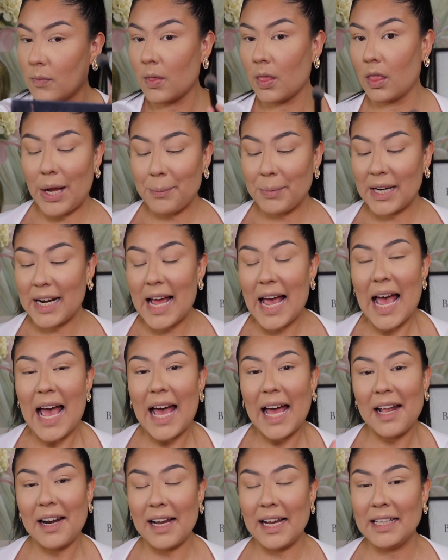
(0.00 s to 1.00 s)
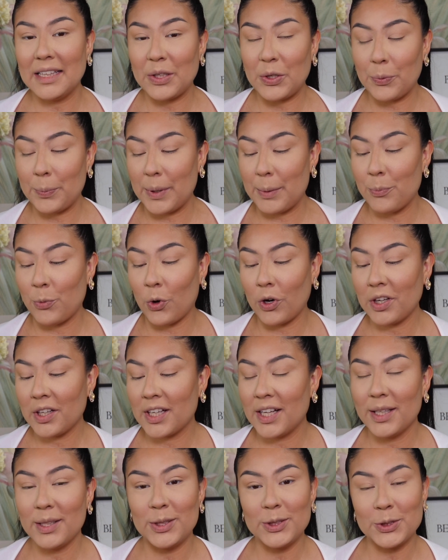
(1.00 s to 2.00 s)
Now I'm going to add a little bit more
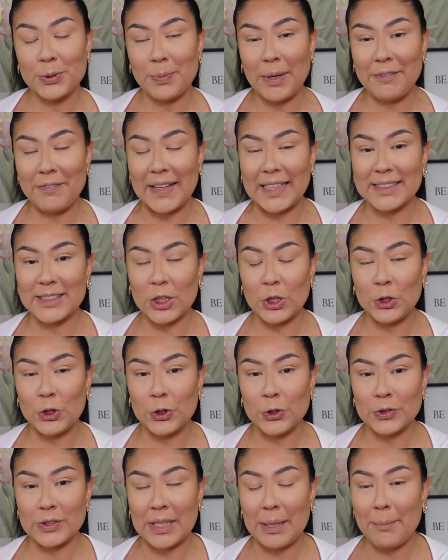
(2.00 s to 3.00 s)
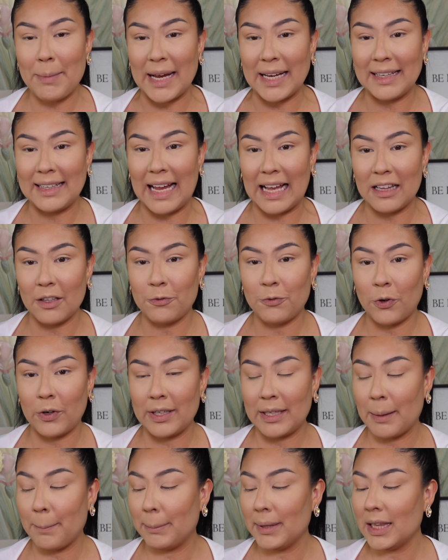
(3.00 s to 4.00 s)
color to my face using my
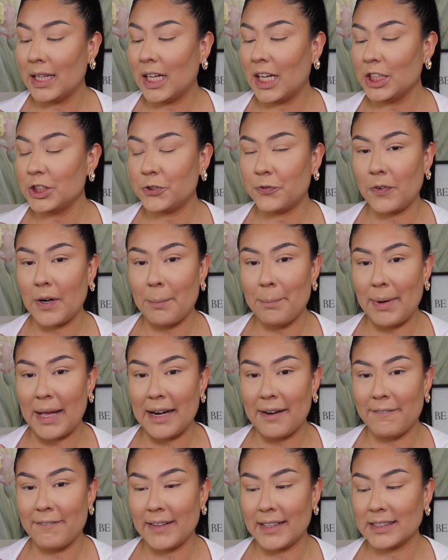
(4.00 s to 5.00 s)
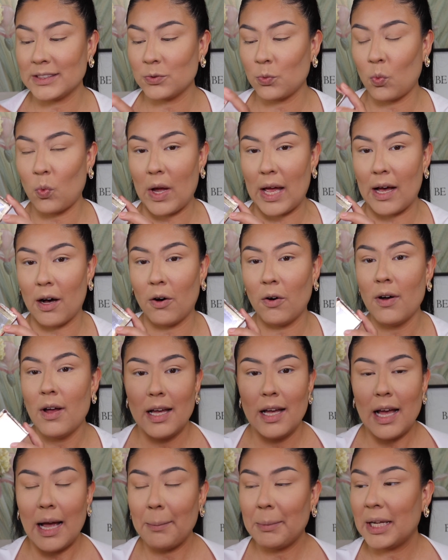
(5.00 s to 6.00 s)
California blush from Benefit as well.
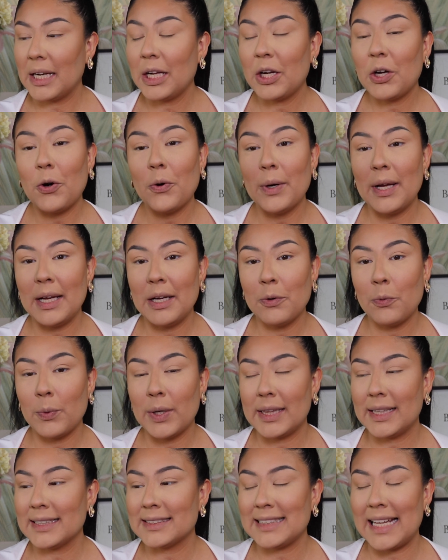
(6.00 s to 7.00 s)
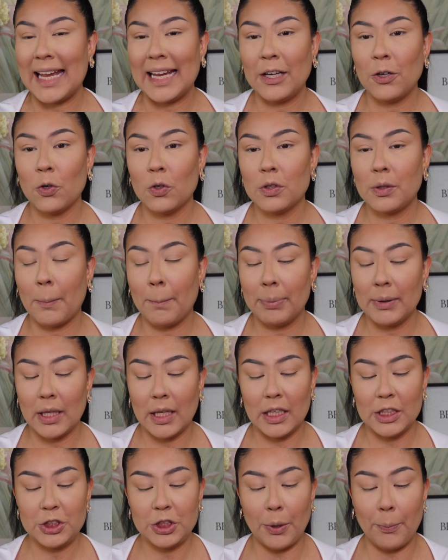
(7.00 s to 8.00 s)
I'm going to go in with this angled
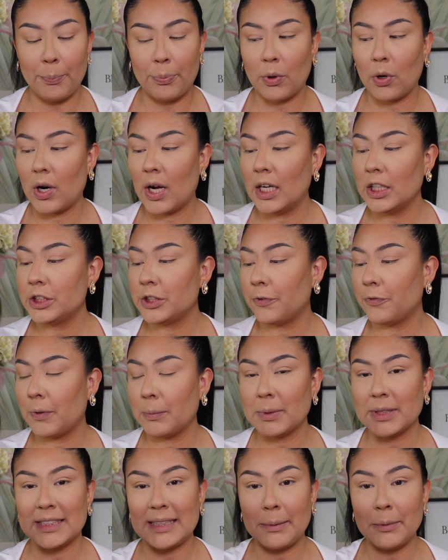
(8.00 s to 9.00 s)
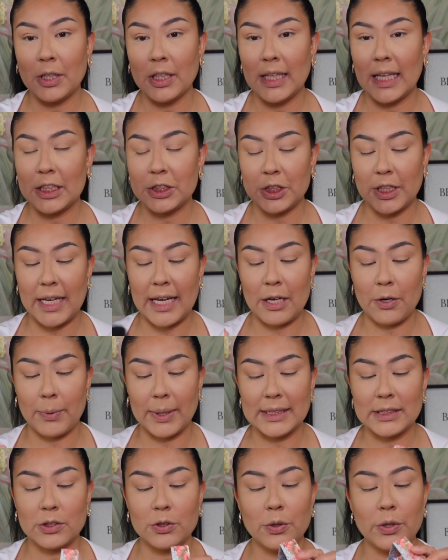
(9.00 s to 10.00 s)
blush brush from the same collection,
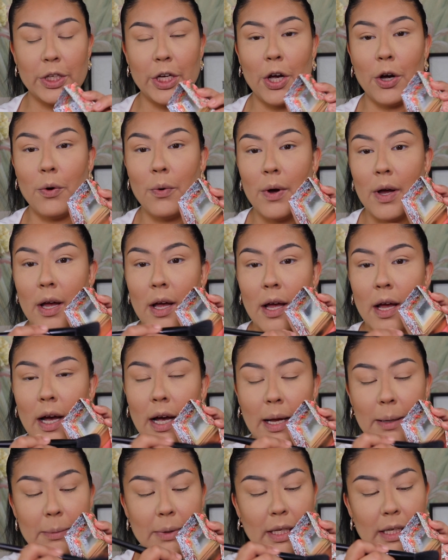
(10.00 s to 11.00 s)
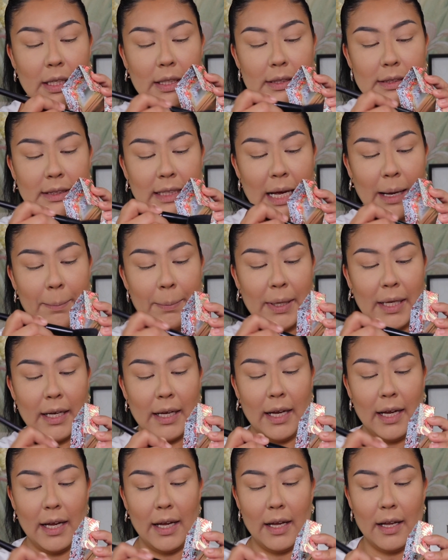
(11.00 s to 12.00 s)
AOA Studio. I'm going to tap
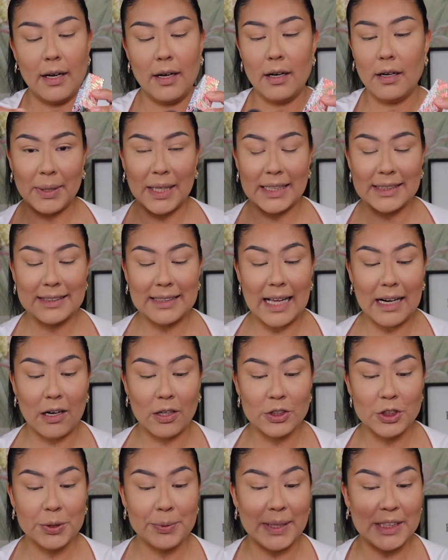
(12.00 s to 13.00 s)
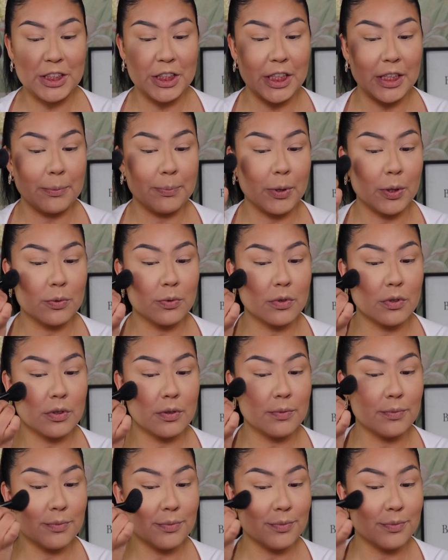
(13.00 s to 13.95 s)
it in, place that onto my cheekbones.